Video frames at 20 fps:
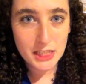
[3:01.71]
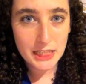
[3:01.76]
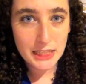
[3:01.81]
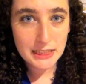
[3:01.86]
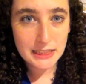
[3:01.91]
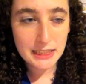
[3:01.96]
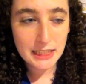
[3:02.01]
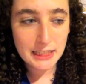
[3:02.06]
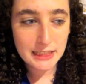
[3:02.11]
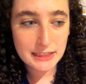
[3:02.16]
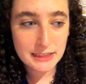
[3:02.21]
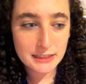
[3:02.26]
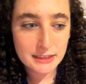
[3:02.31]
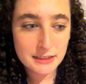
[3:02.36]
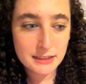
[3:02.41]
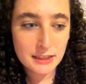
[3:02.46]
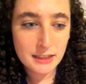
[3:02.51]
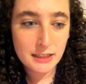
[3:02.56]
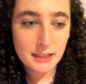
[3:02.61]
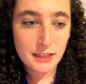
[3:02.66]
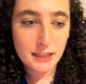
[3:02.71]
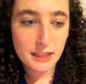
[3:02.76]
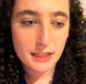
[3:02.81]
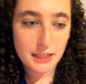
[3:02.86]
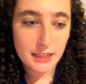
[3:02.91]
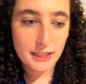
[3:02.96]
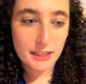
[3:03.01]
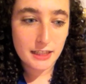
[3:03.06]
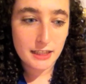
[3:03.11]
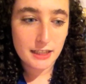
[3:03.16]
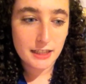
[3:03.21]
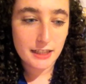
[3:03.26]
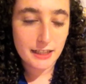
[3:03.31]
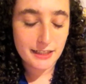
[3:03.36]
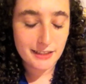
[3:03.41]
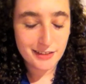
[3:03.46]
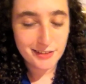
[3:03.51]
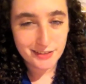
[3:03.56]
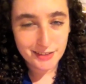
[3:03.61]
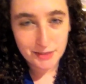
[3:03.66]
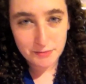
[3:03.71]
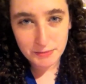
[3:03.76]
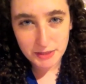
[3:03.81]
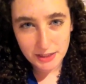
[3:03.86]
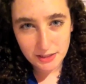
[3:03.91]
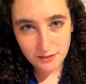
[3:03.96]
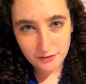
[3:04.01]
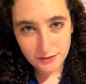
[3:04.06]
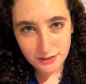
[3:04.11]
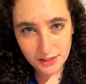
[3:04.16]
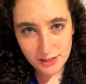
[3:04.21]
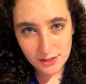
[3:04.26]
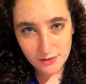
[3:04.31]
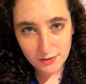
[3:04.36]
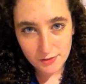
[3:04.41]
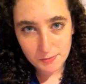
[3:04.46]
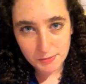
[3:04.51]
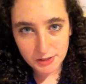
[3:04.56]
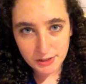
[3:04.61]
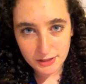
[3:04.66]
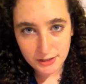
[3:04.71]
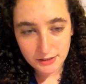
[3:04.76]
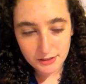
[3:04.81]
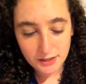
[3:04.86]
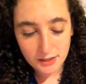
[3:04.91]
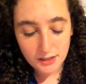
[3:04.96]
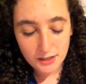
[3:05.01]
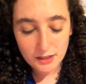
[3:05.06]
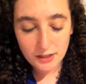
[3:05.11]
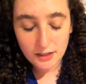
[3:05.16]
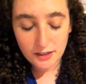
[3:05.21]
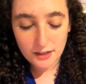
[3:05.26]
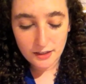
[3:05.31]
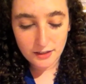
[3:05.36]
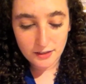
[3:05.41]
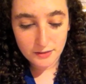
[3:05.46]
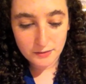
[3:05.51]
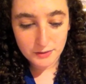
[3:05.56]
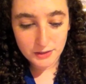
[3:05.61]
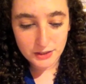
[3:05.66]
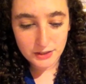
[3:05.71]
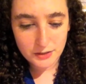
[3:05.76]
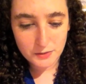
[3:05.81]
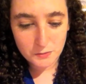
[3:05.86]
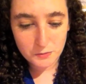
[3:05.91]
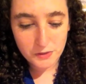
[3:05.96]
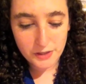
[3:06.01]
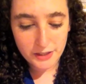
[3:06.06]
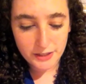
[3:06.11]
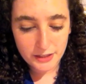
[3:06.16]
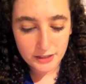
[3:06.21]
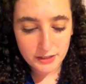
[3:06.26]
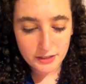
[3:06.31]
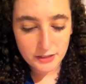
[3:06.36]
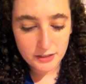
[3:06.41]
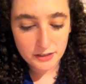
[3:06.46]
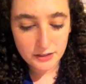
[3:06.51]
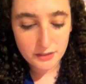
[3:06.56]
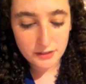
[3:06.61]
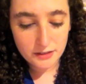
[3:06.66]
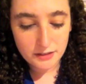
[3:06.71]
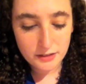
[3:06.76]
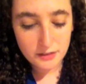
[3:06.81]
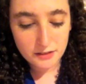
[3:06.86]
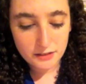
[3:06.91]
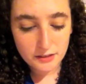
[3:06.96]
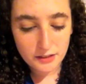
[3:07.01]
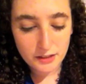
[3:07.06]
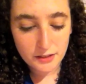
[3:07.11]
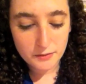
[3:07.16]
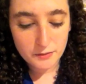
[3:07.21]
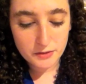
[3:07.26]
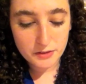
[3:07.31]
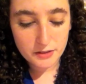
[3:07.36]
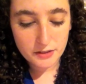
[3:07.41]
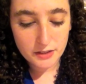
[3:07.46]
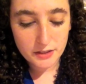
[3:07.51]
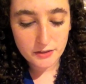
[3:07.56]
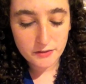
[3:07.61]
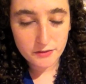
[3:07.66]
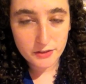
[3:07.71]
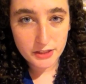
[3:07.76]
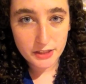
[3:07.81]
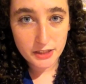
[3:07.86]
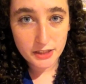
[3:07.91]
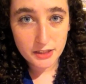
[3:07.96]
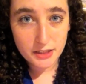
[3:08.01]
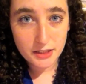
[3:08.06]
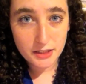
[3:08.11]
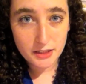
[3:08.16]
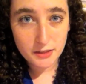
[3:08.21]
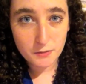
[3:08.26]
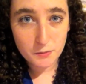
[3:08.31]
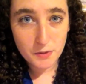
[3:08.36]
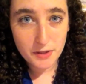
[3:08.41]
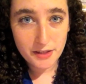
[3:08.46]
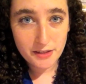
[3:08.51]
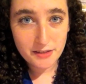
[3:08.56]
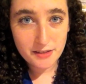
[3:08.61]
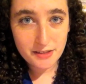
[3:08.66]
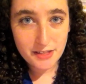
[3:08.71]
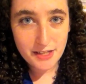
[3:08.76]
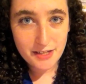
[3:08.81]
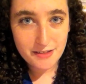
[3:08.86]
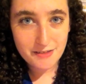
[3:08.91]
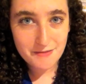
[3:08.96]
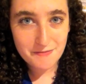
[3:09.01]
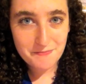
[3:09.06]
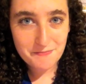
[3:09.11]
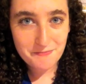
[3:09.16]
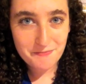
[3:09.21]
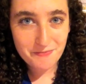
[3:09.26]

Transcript: that I had gotten, I couldn't help myself and I scripted it, which is why that was like really well said.